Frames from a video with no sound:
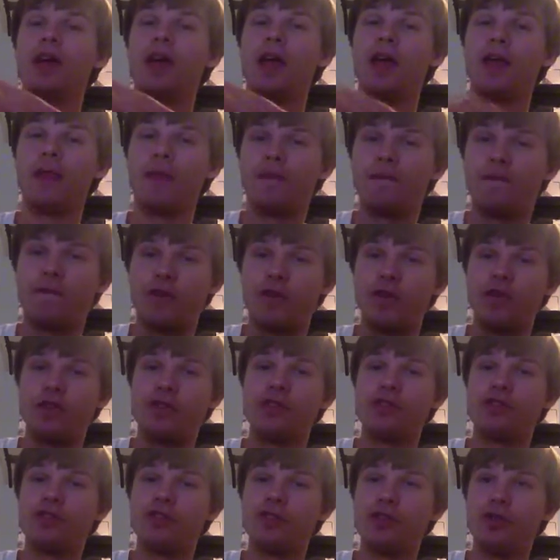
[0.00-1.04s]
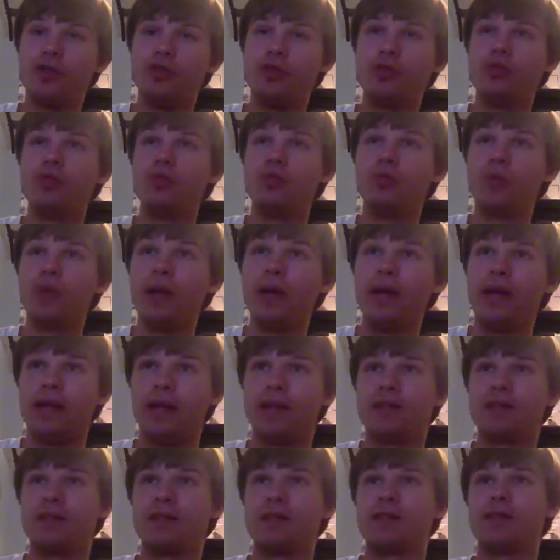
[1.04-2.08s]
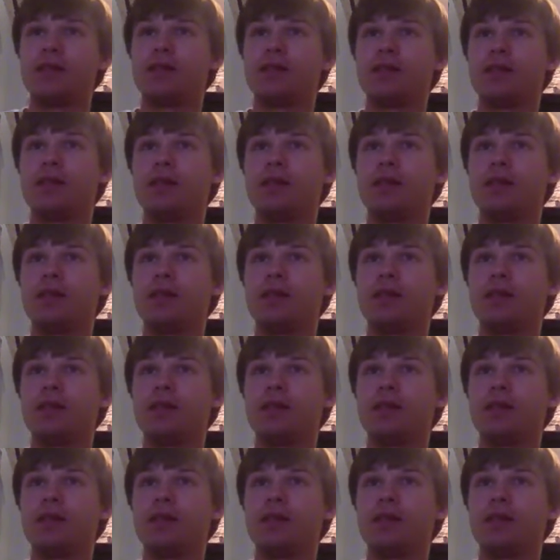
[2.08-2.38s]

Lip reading: in the first 2 weeks,